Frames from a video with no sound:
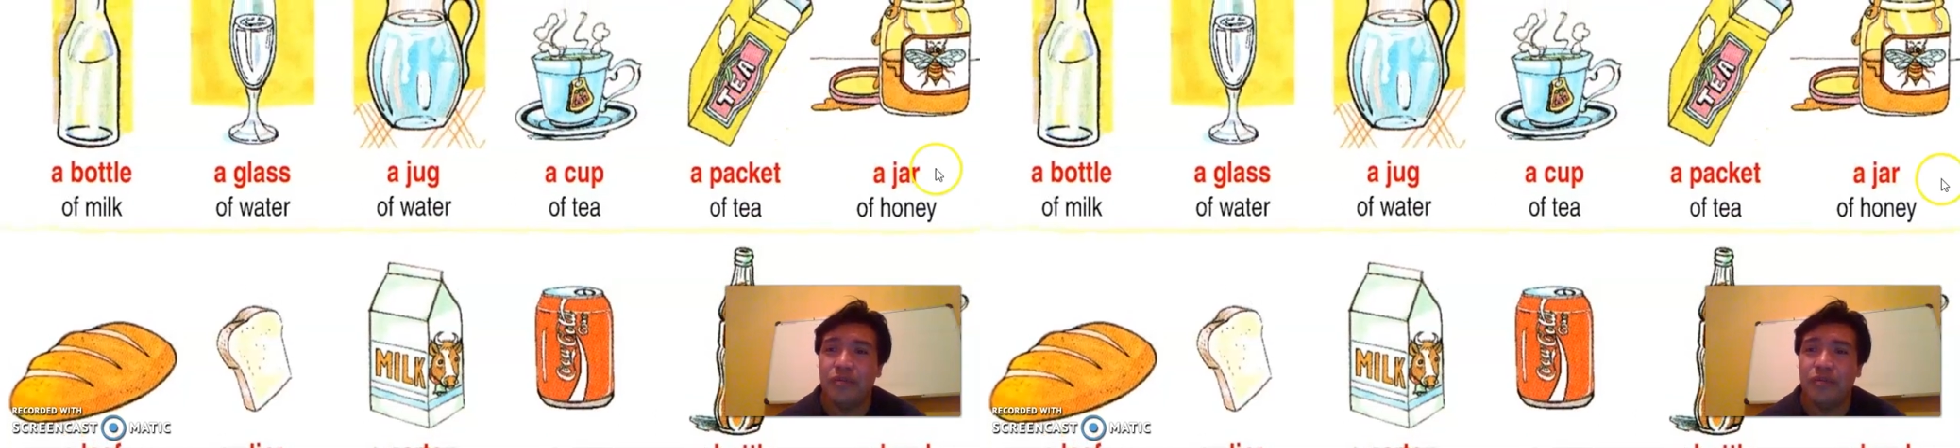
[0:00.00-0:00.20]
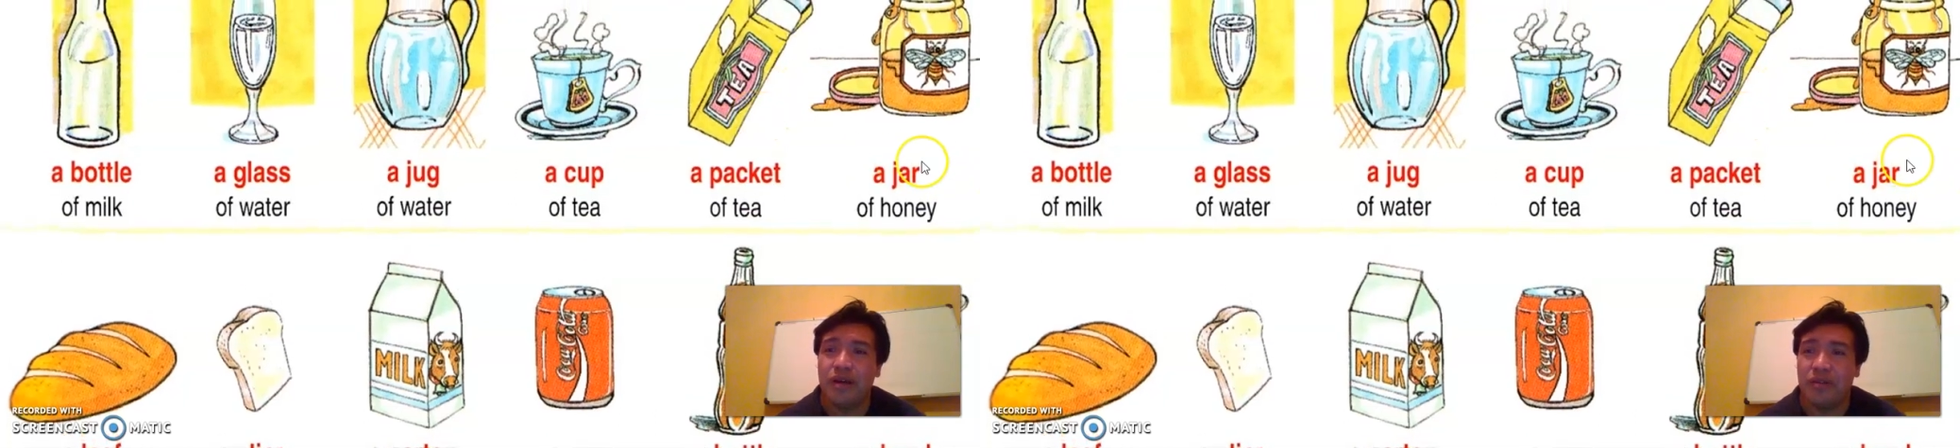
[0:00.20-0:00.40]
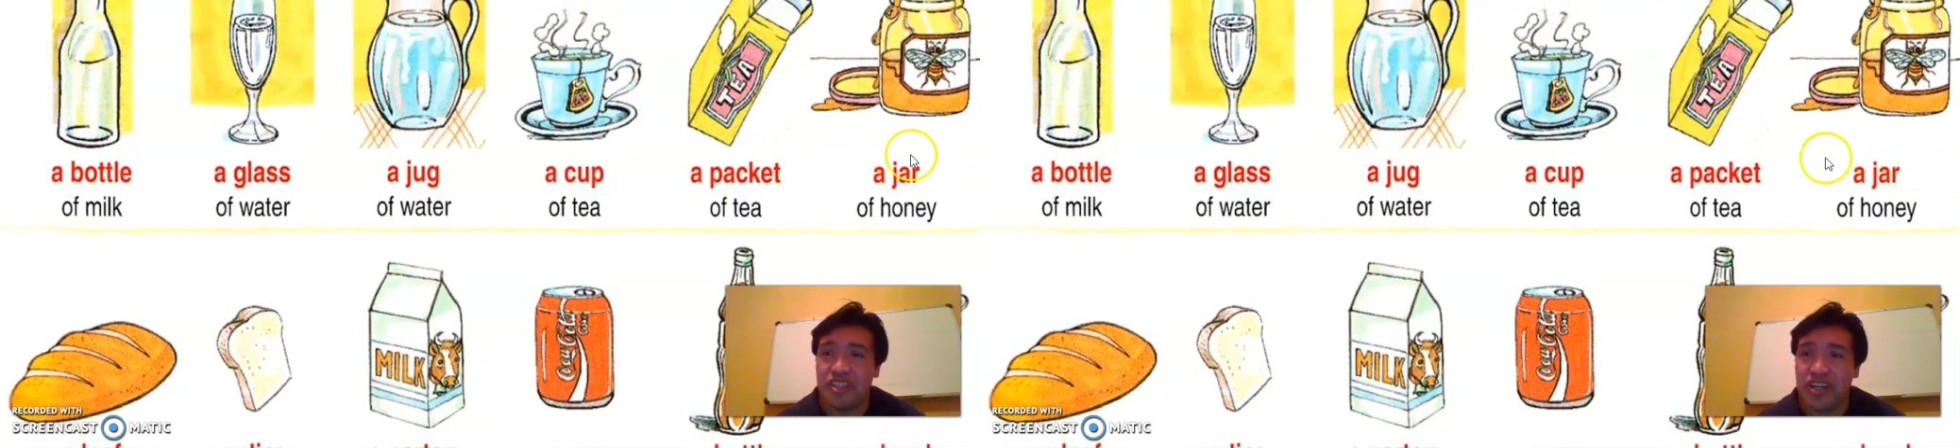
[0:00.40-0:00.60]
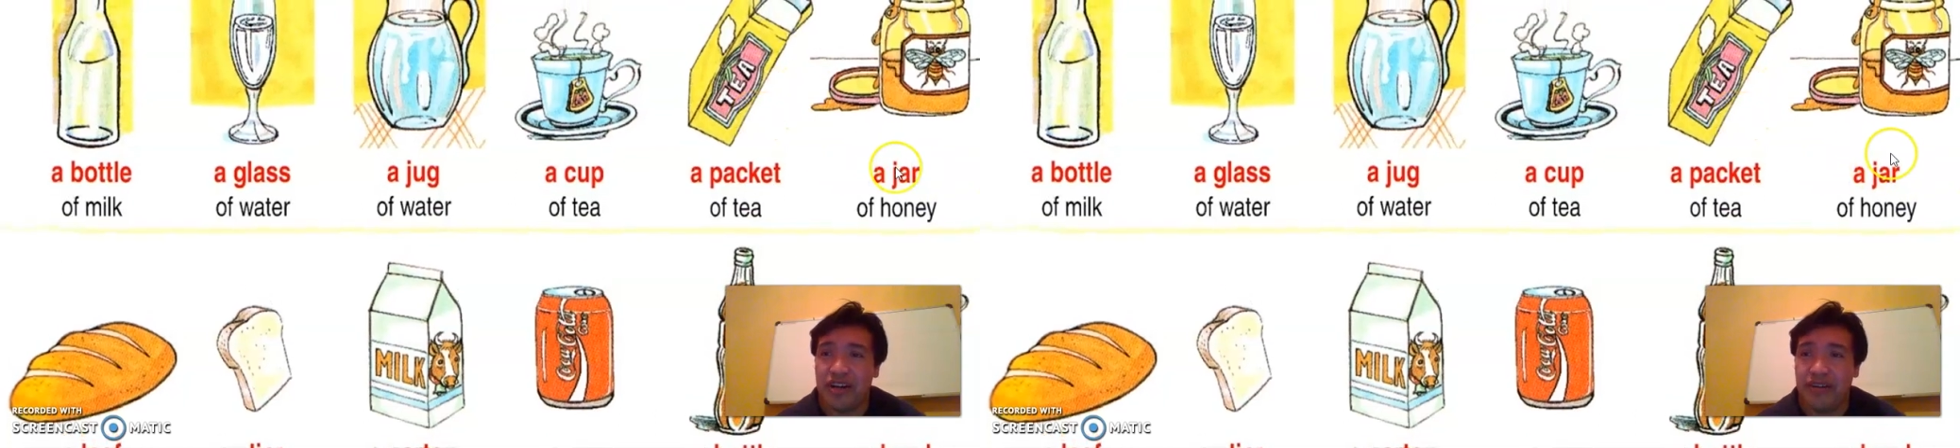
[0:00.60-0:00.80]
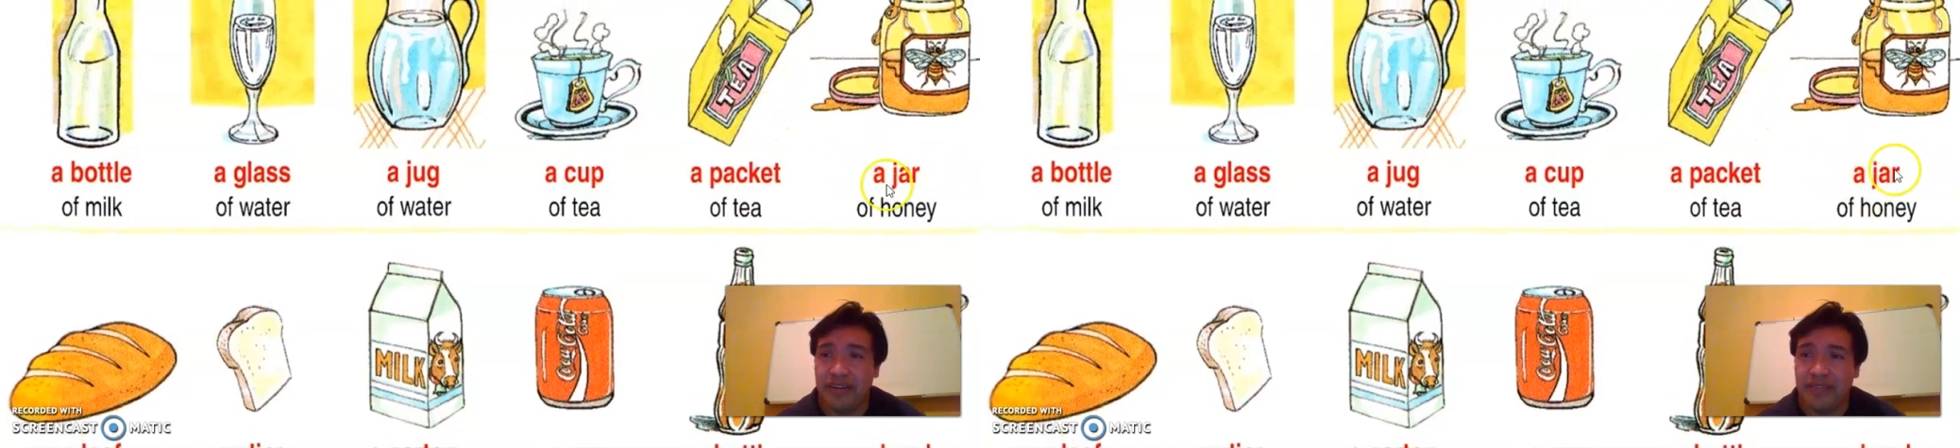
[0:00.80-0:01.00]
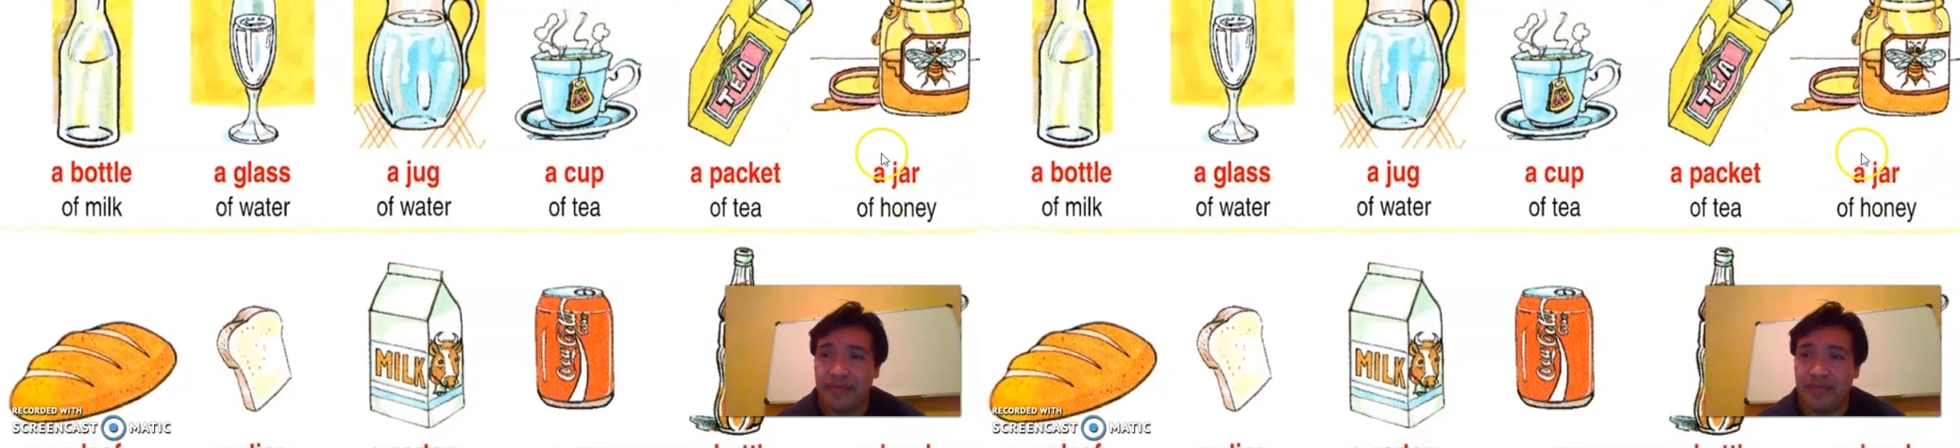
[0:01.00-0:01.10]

We have a jar,